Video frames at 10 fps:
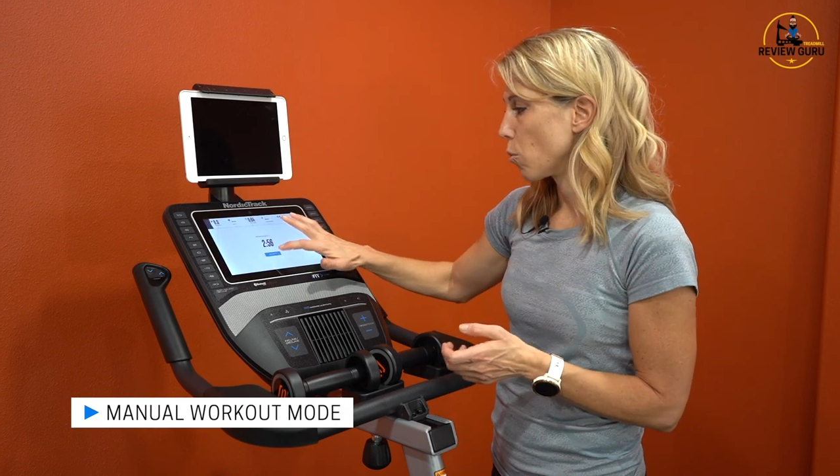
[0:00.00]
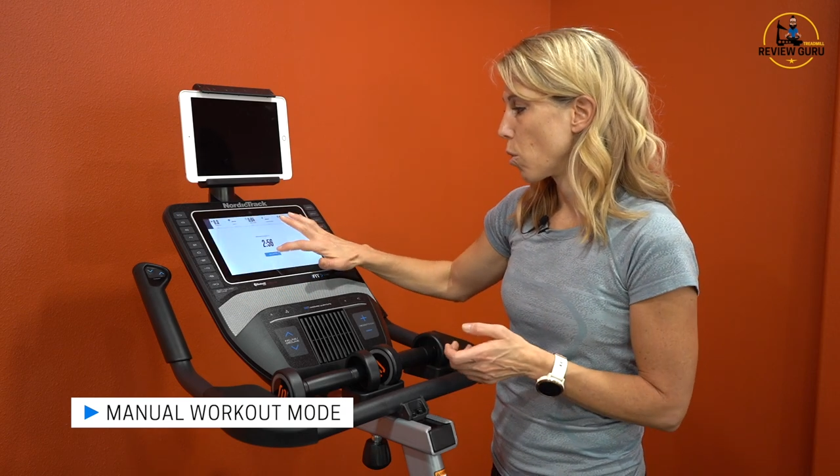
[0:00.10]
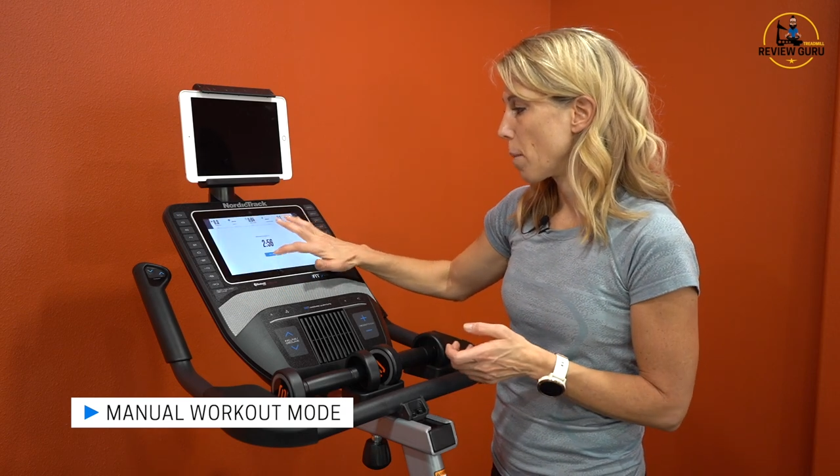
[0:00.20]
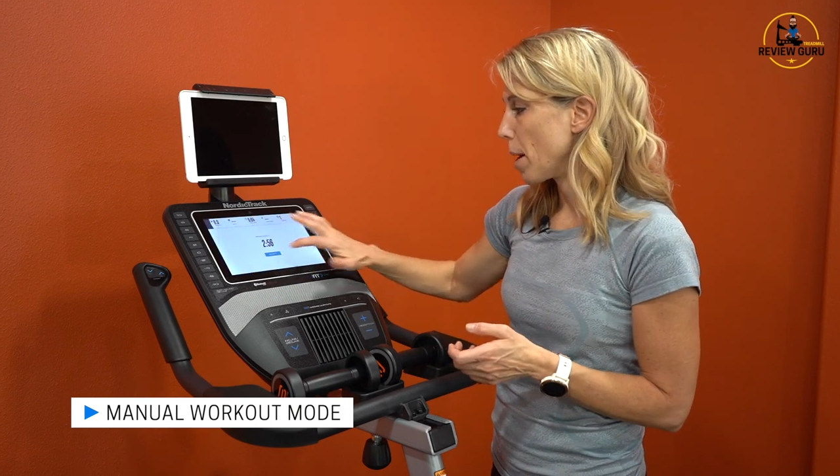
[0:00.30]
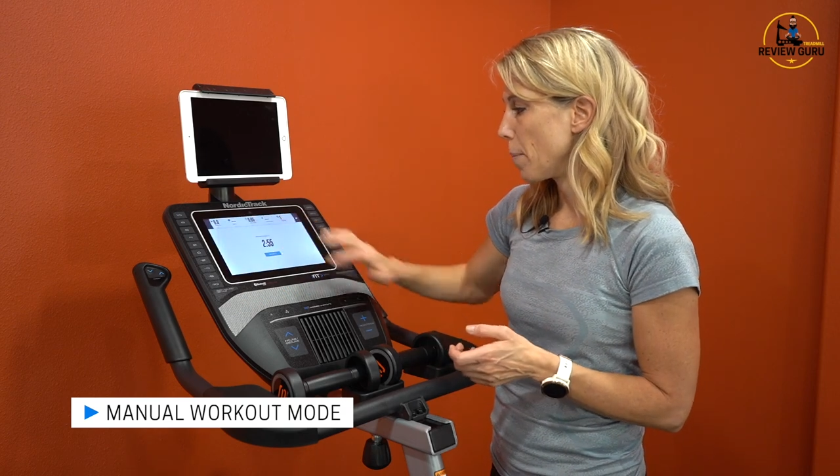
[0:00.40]

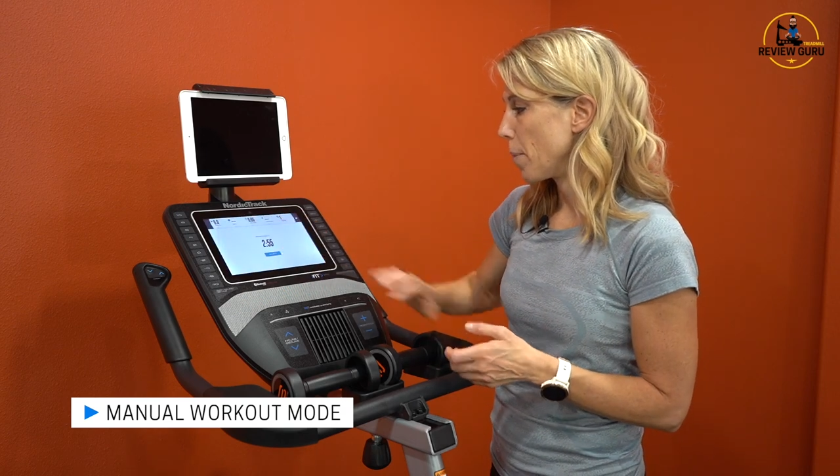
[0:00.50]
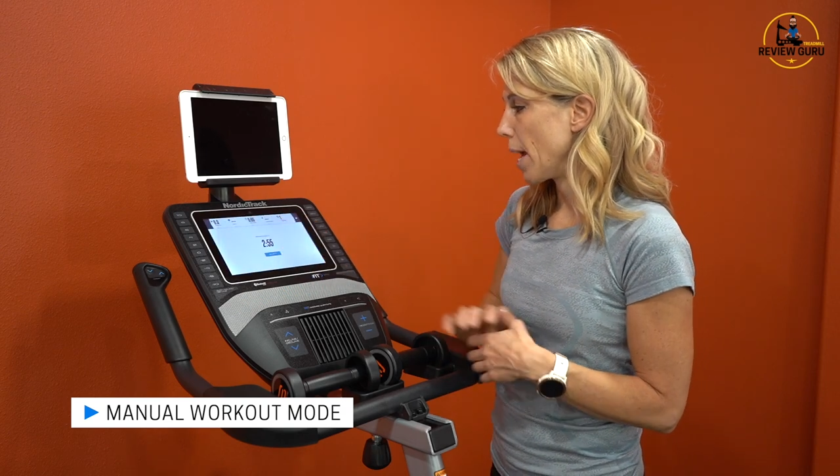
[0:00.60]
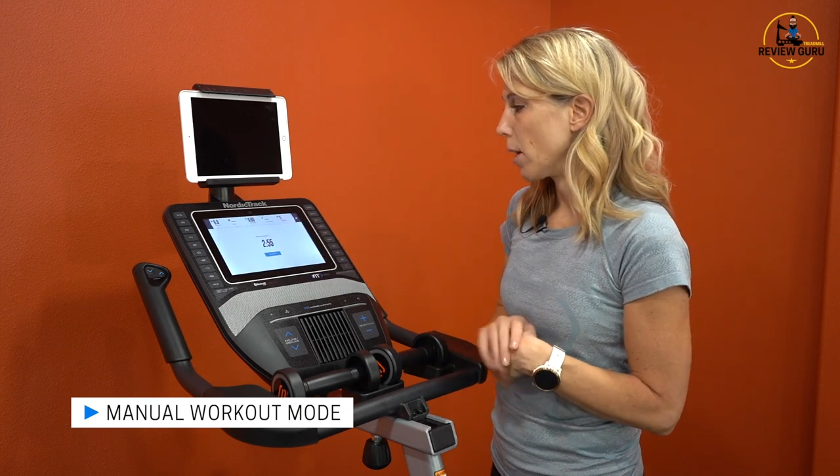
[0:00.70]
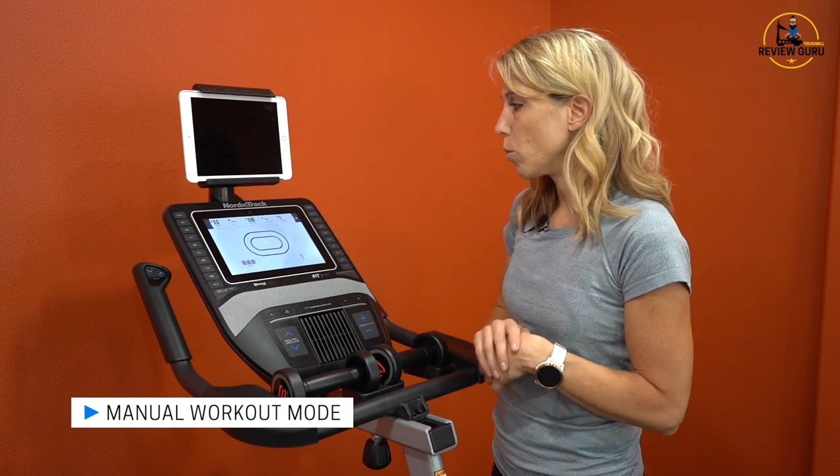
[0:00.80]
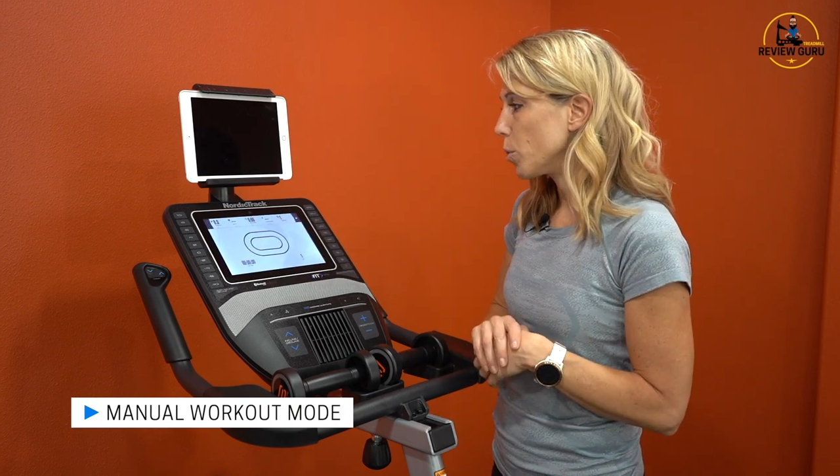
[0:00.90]

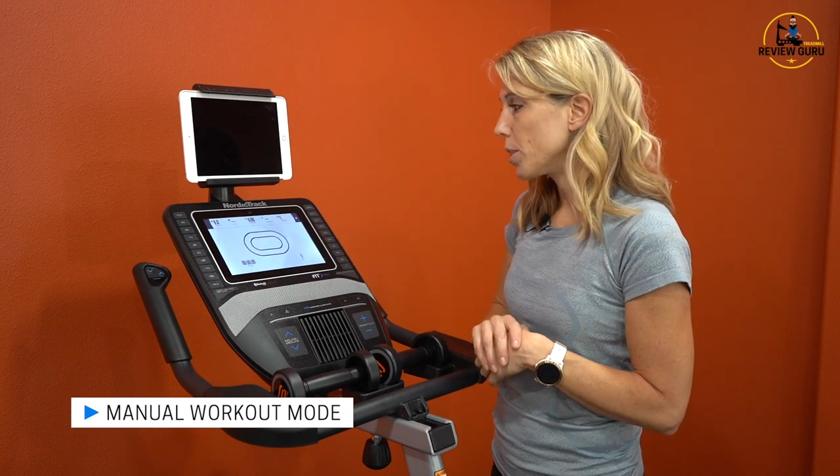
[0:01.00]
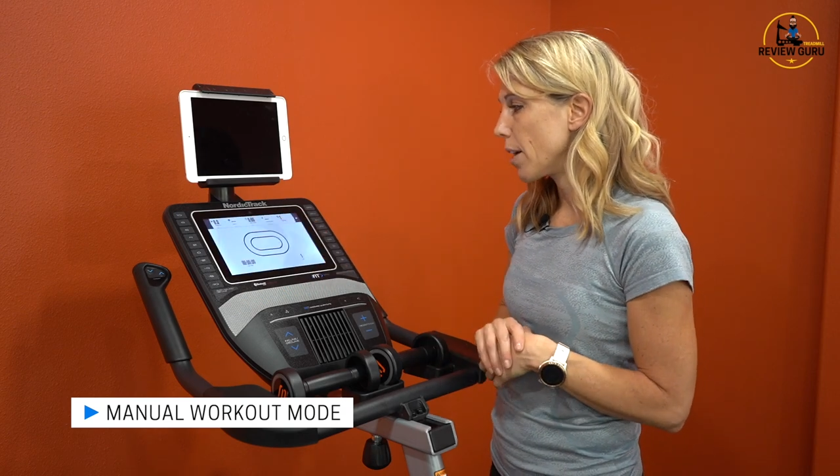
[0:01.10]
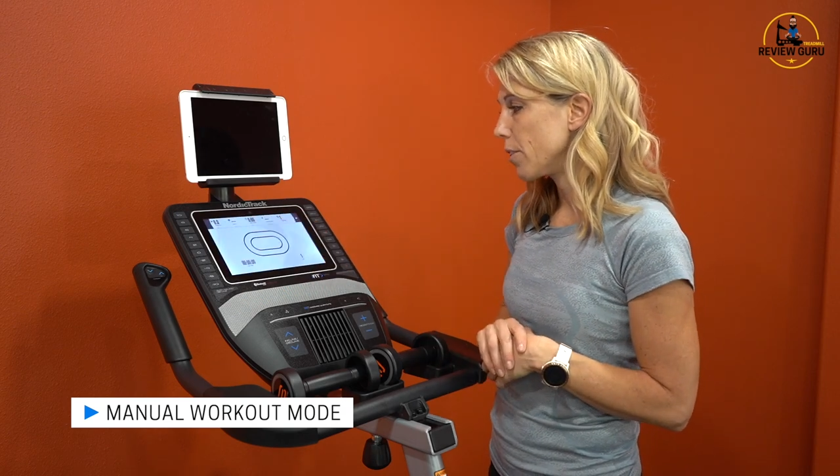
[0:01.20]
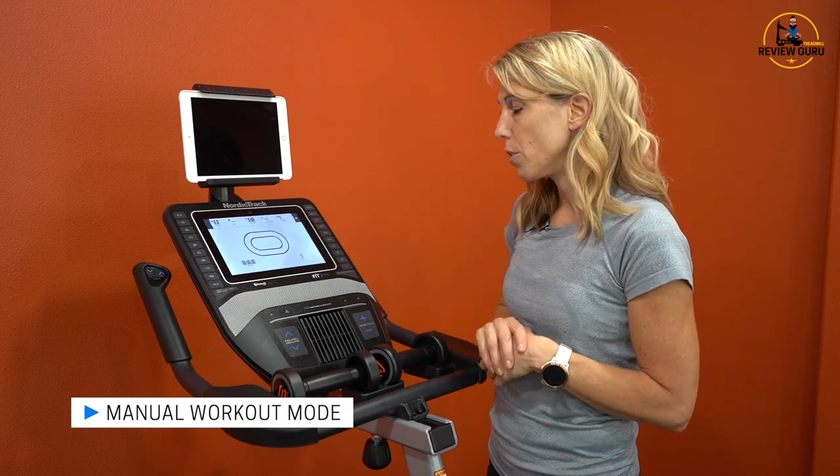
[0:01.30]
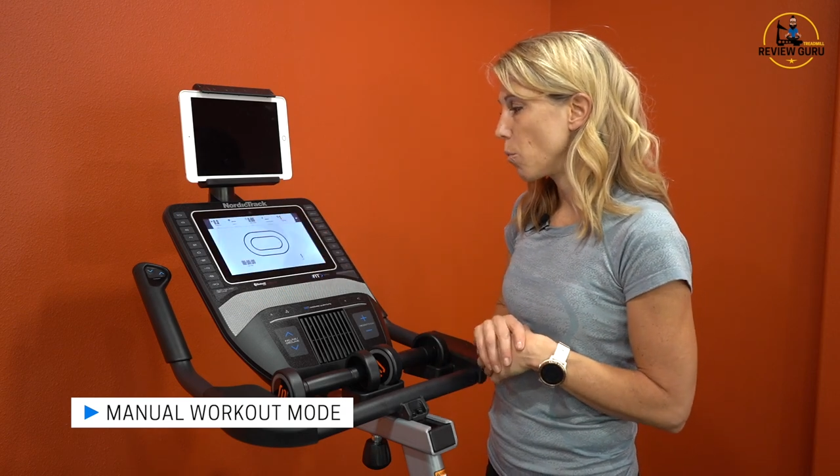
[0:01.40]
warm-up and cool
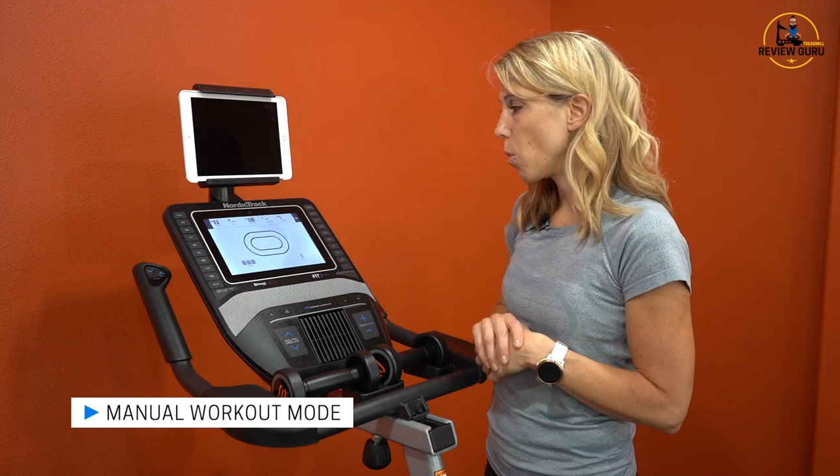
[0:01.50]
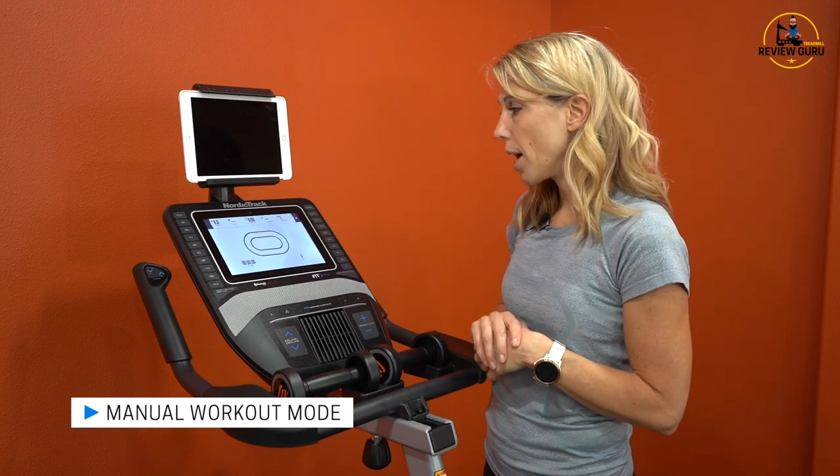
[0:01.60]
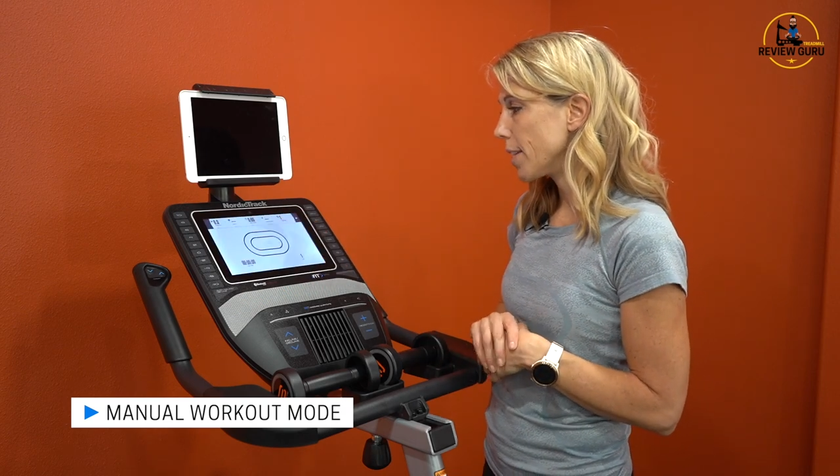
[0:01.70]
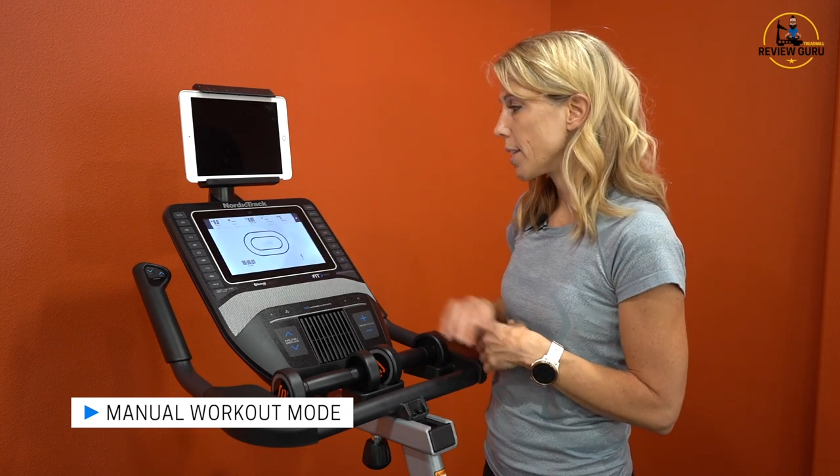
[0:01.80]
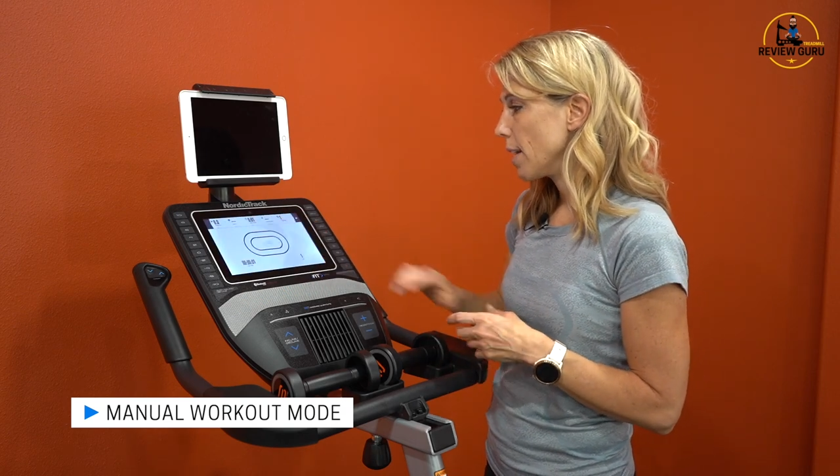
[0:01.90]
down if you
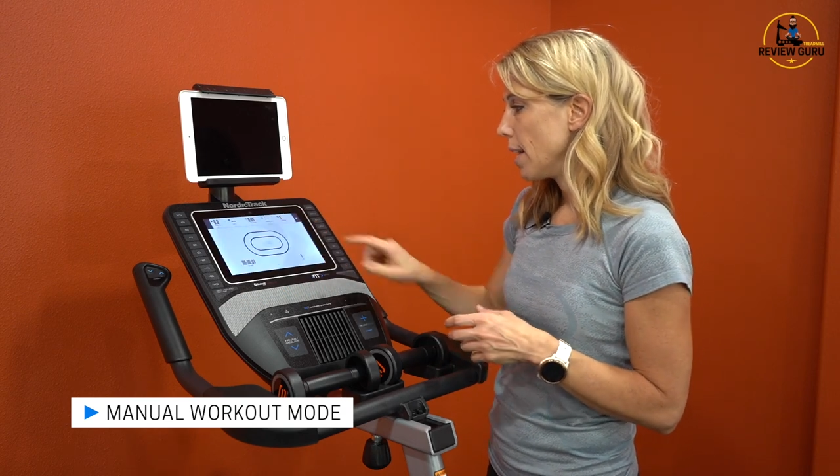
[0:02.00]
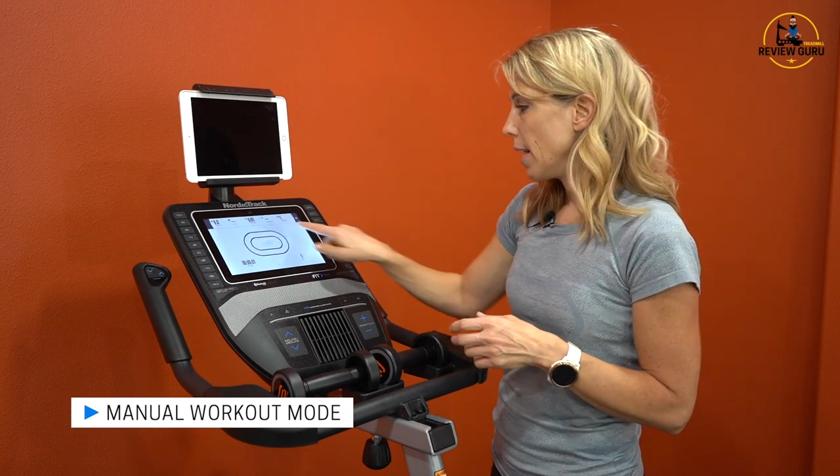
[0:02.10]
want.